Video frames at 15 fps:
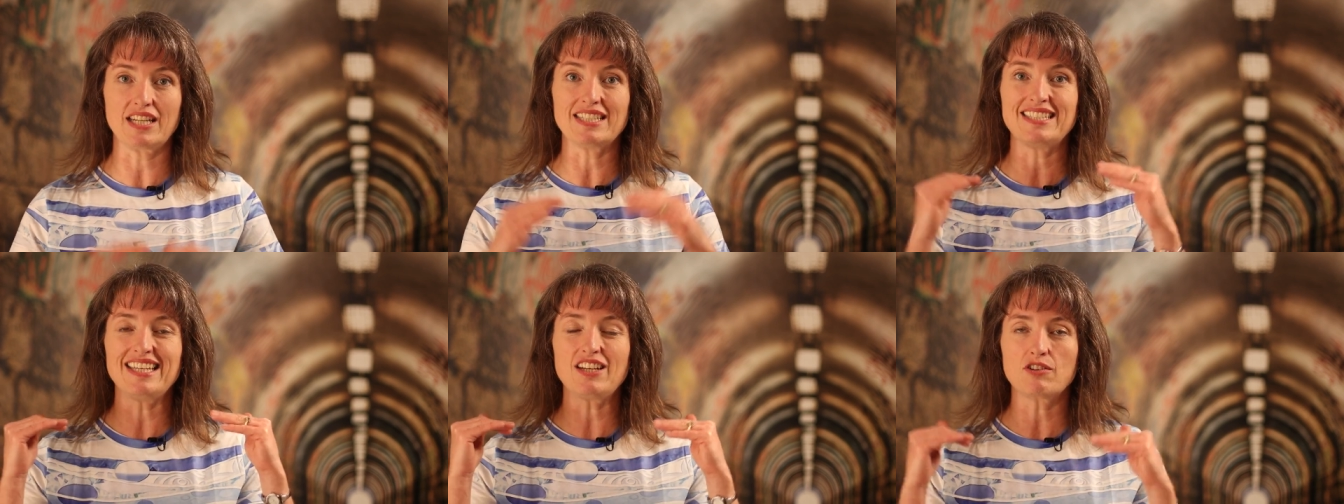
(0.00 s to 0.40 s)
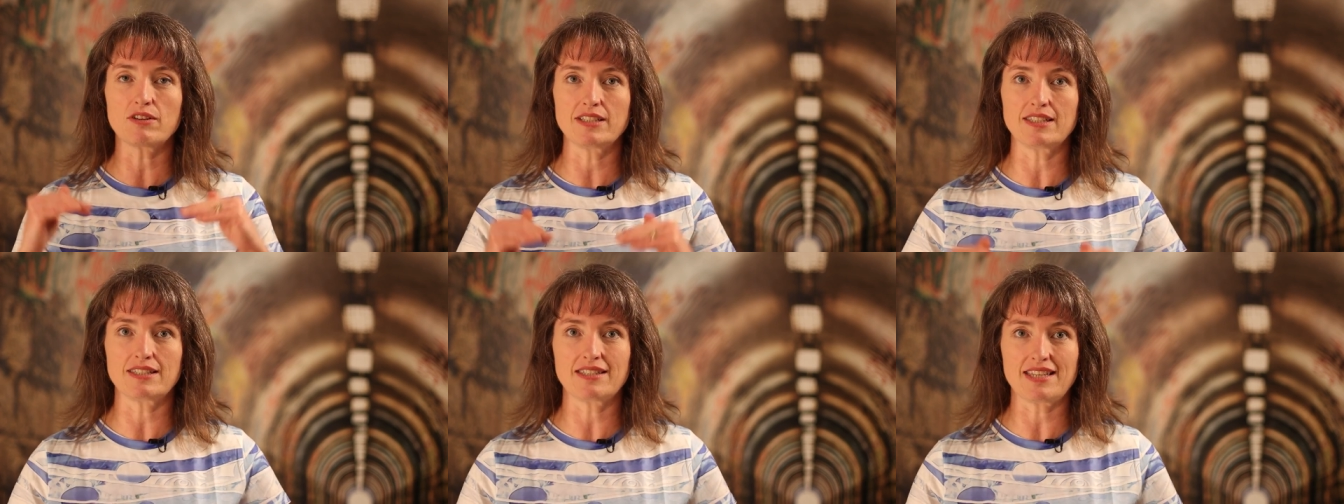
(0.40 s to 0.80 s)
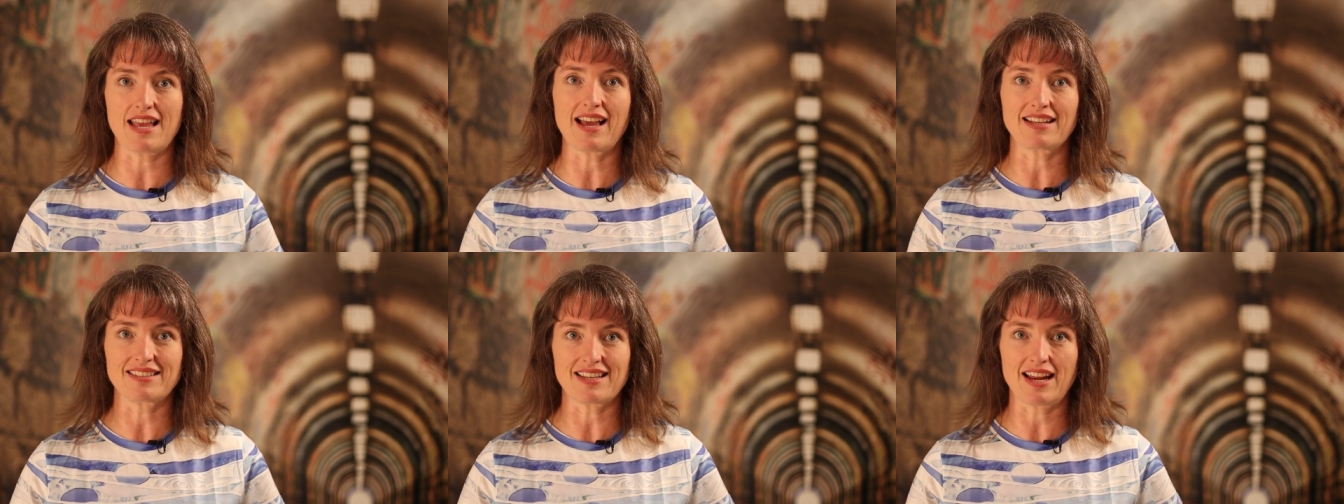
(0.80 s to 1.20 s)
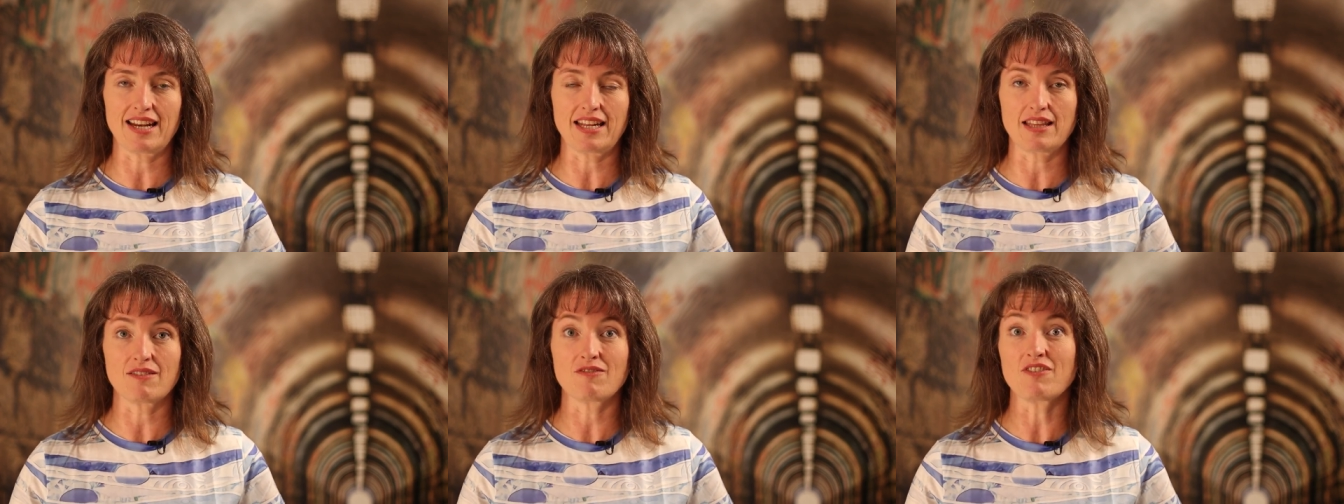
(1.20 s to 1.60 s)
It decreases the
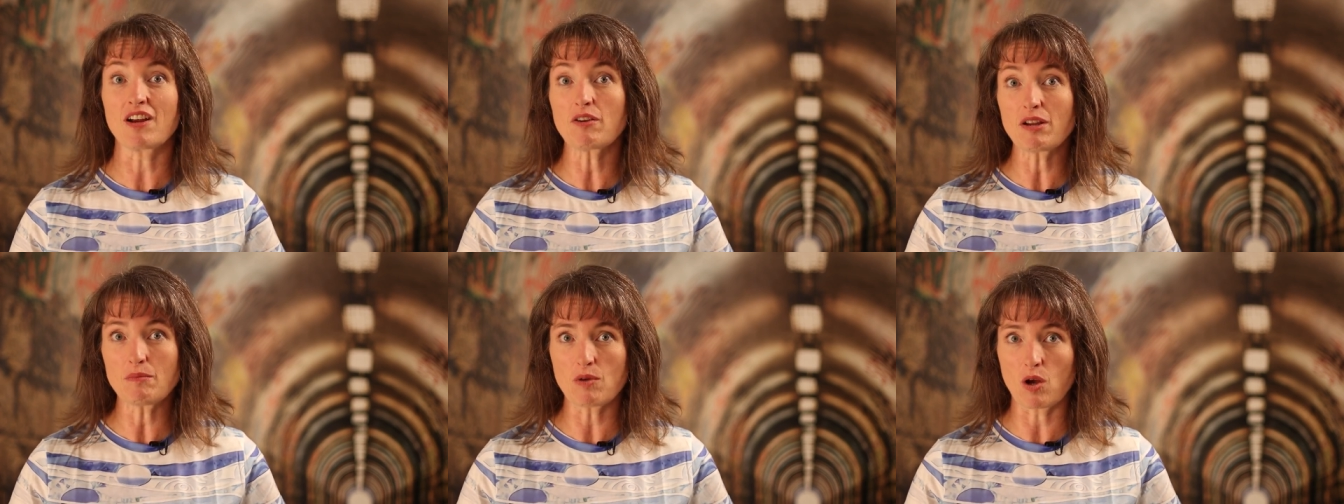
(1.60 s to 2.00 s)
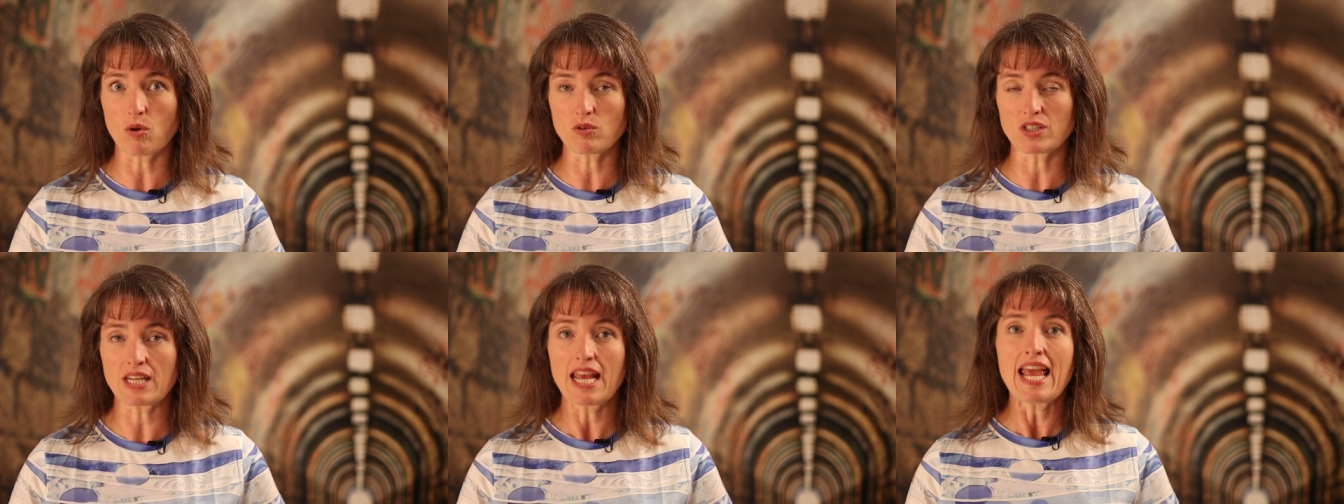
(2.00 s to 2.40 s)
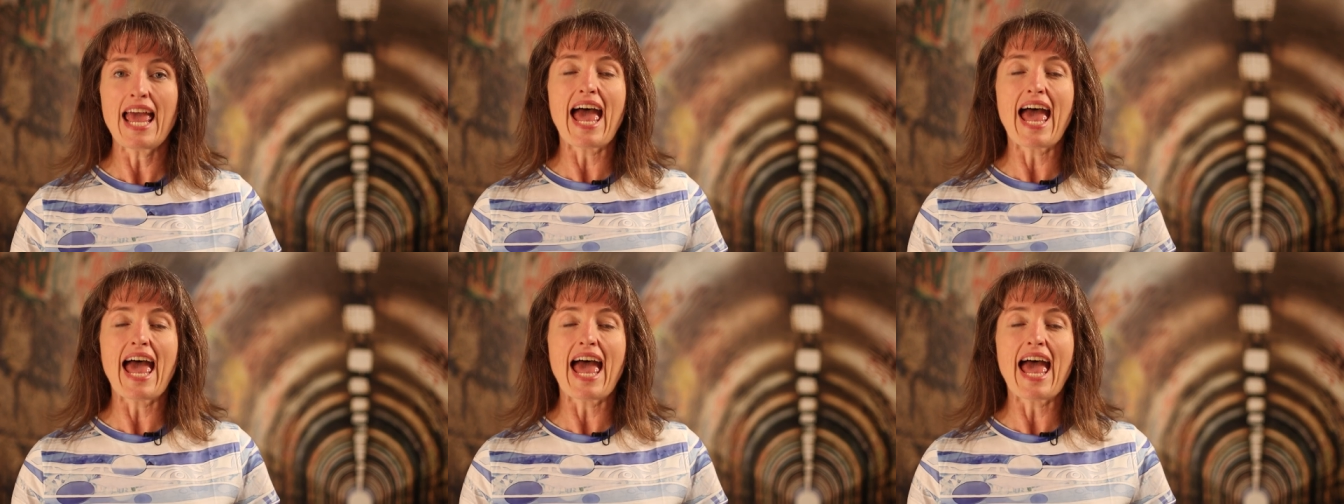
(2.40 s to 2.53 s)
anxiety the very most,